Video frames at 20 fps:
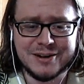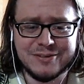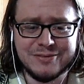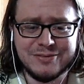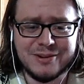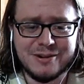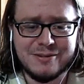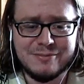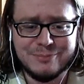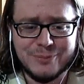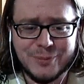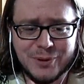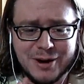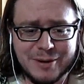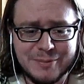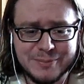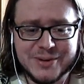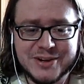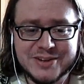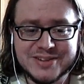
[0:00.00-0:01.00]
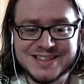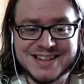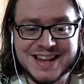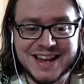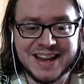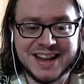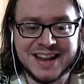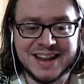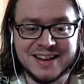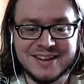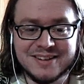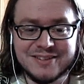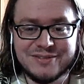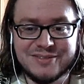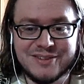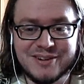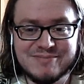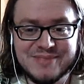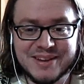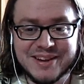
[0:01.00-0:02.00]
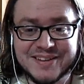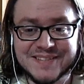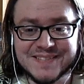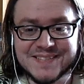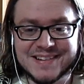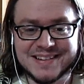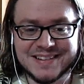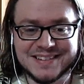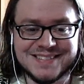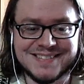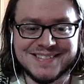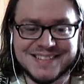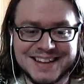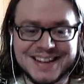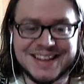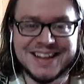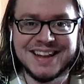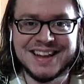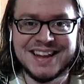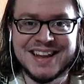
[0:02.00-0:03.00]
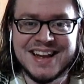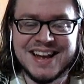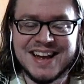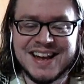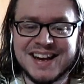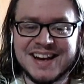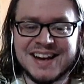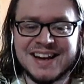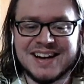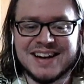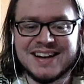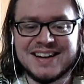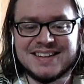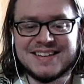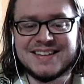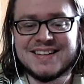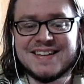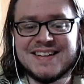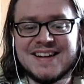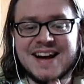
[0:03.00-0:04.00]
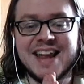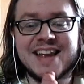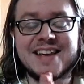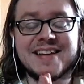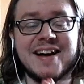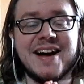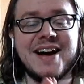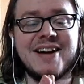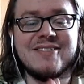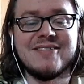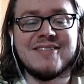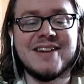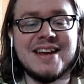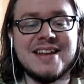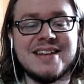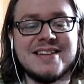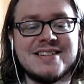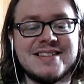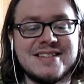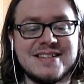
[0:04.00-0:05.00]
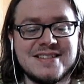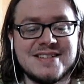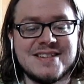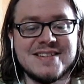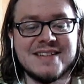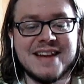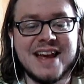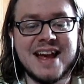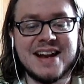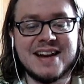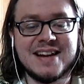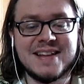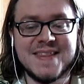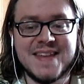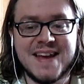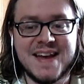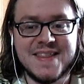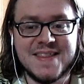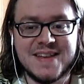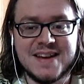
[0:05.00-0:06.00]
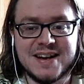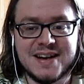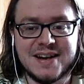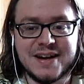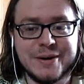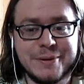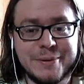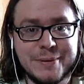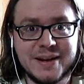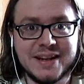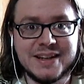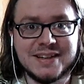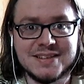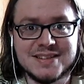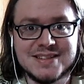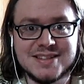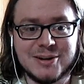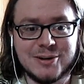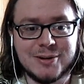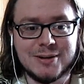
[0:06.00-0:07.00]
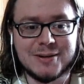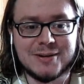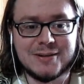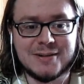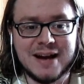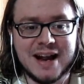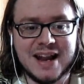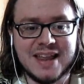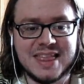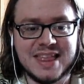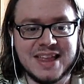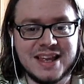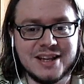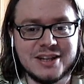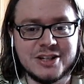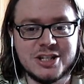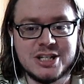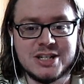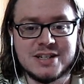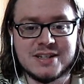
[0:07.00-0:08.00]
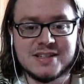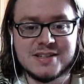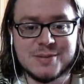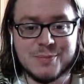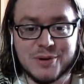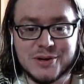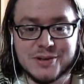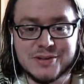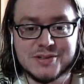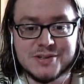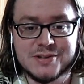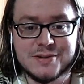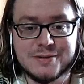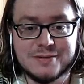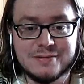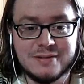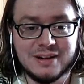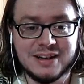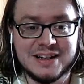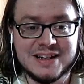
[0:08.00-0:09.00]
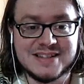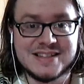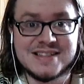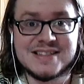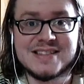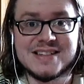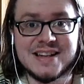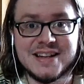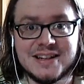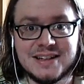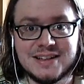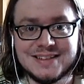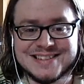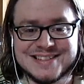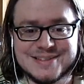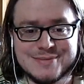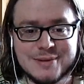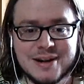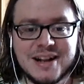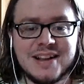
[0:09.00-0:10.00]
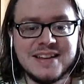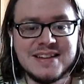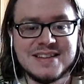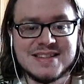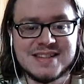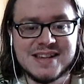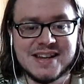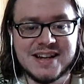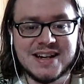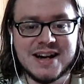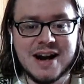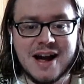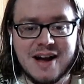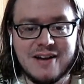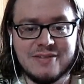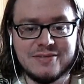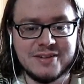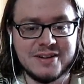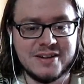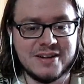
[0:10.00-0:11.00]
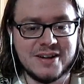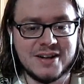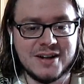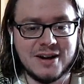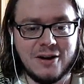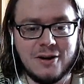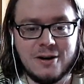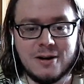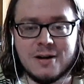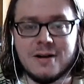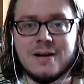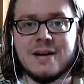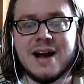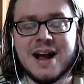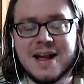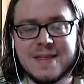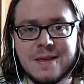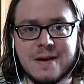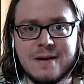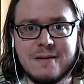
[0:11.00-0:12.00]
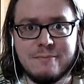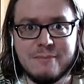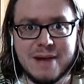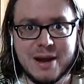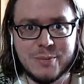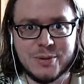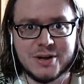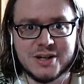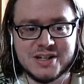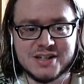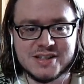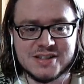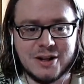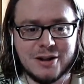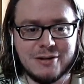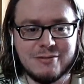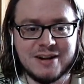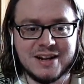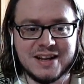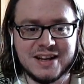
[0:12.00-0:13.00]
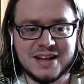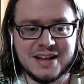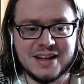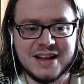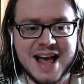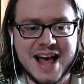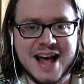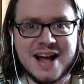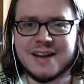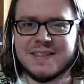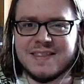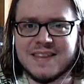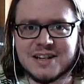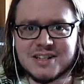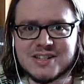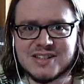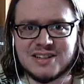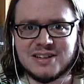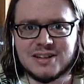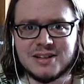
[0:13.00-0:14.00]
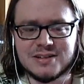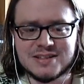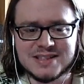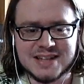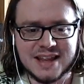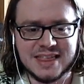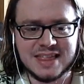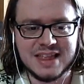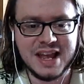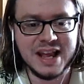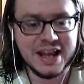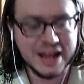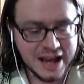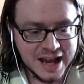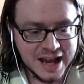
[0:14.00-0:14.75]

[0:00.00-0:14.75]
for more music from you. Oh, I can't wait to get another Wheein solo. I think she is supposed to release a single as well this year after all her other members already had their solos, I think.